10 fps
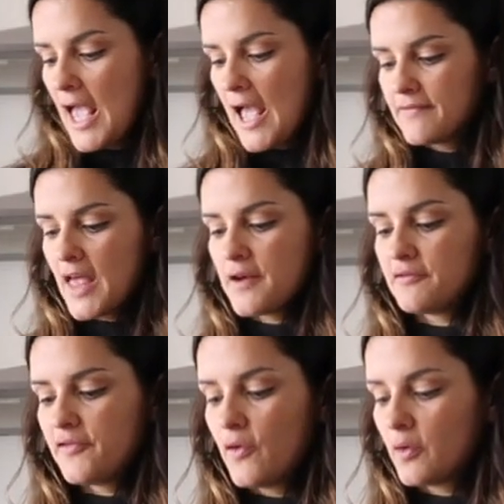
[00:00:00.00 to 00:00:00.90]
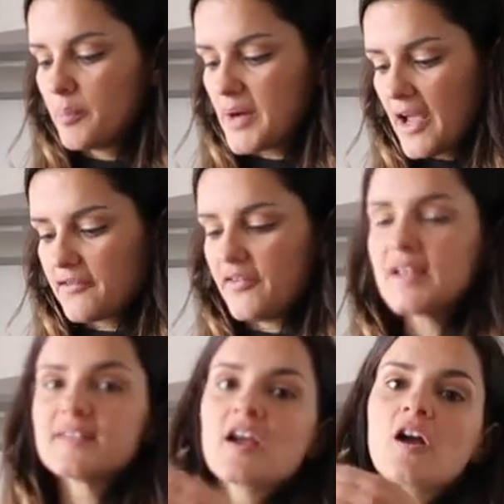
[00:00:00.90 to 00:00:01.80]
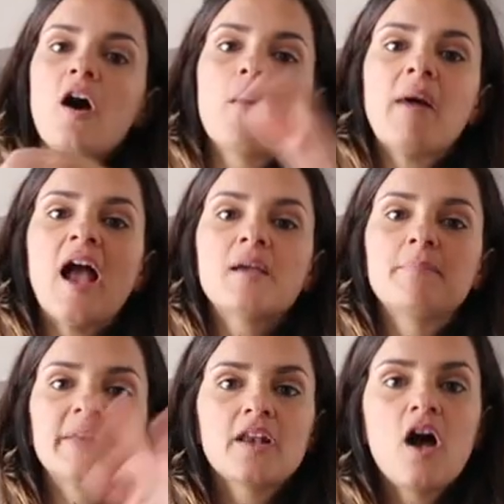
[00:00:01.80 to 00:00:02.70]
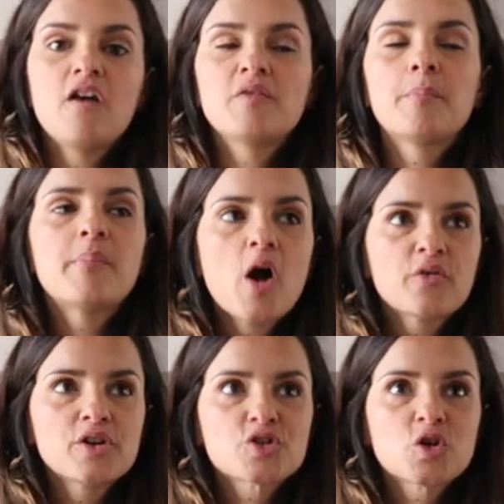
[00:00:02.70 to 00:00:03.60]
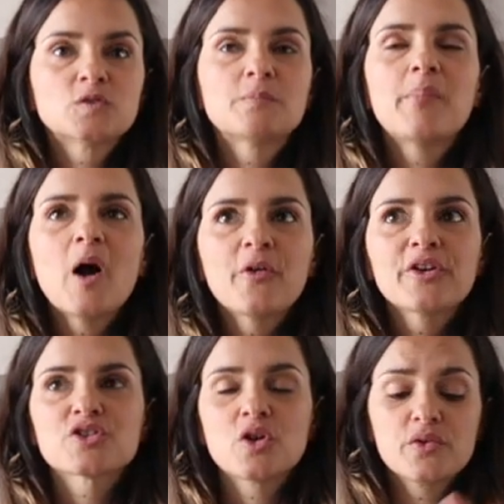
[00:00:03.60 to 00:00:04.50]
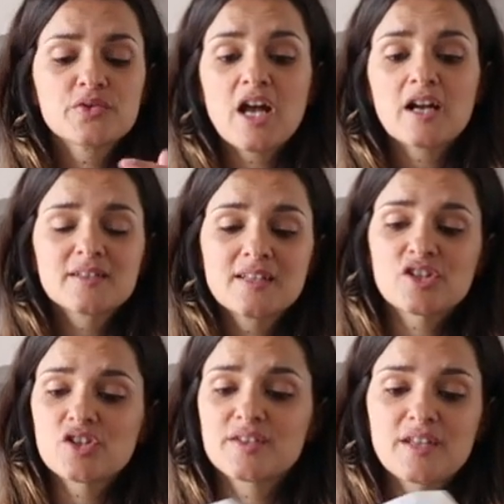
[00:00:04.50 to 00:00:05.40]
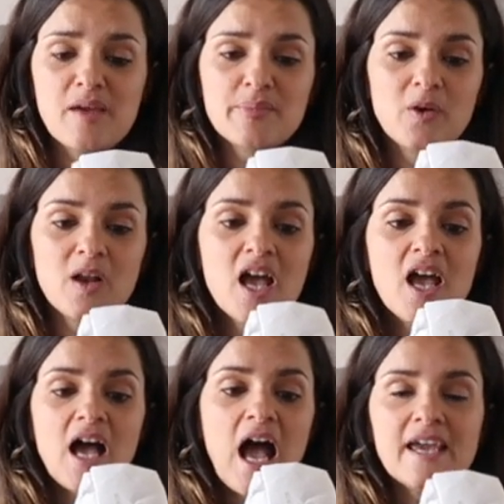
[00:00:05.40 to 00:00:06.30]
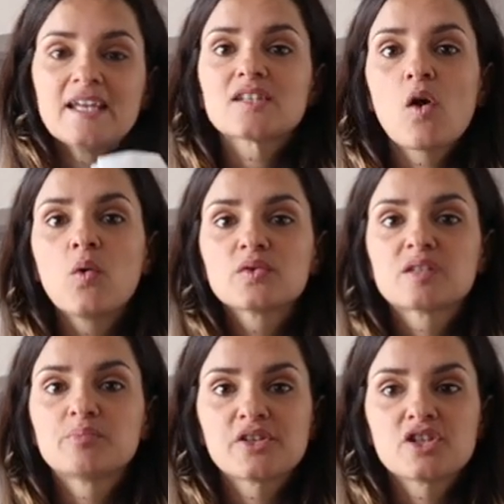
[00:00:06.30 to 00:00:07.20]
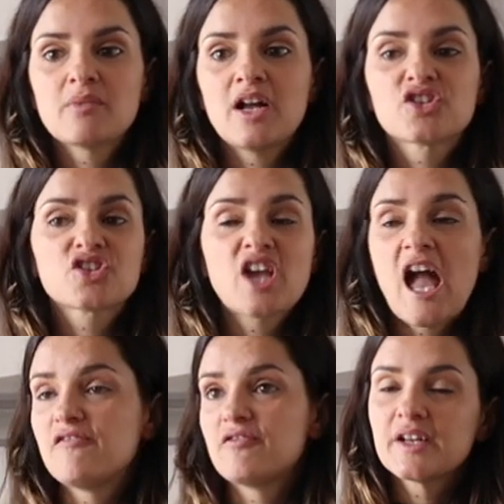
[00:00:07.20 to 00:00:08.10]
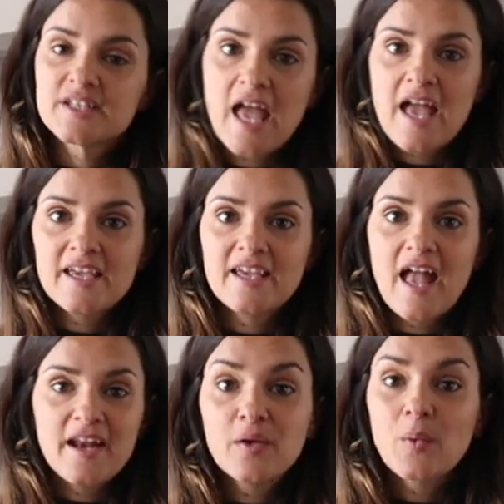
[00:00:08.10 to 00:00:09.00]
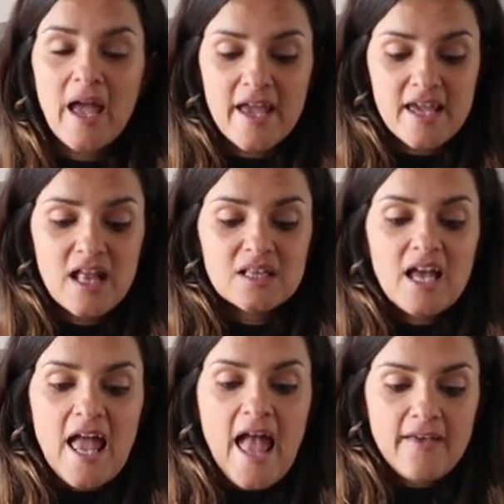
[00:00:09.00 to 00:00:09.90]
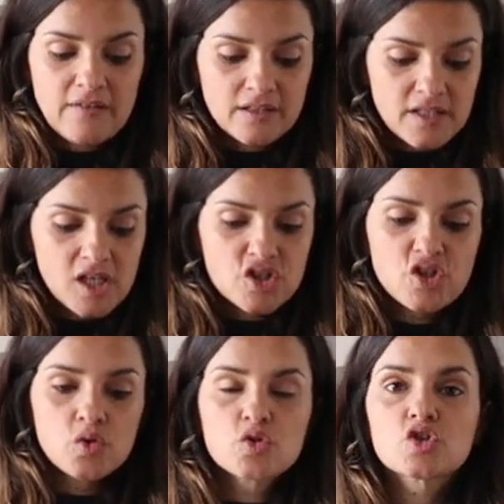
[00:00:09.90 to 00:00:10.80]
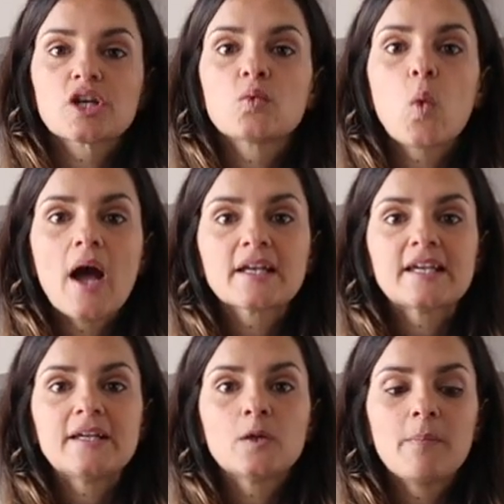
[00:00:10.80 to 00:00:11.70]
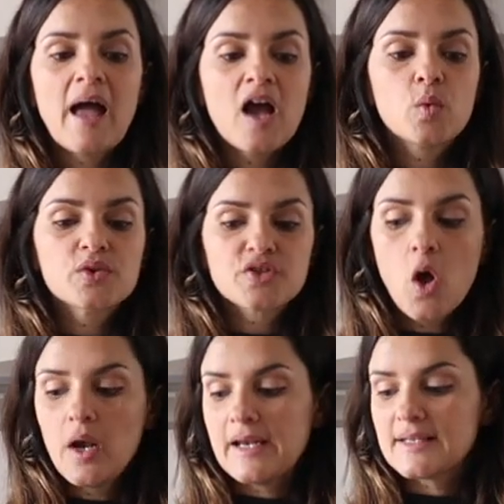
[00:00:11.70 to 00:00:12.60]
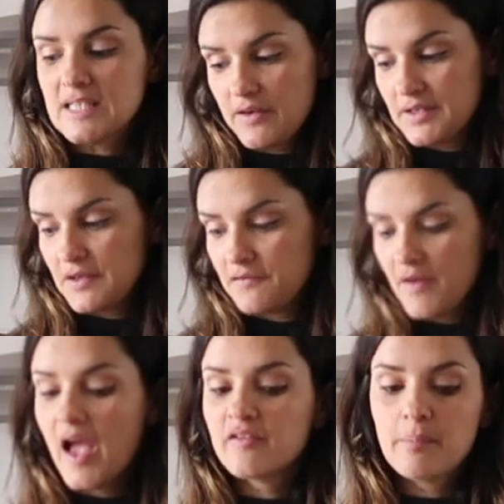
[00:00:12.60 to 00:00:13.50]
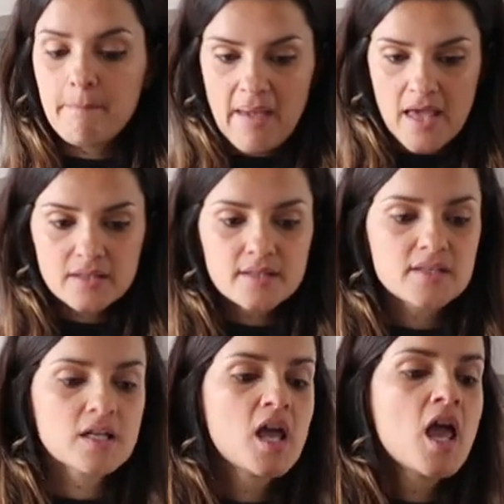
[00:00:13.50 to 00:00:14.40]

And then for breakfast, I got my beloved porridge oats. Porridge oats are such a staple. I eat oats pretty much every day anyway. And this huge 1 kilo bag was only 75 pence.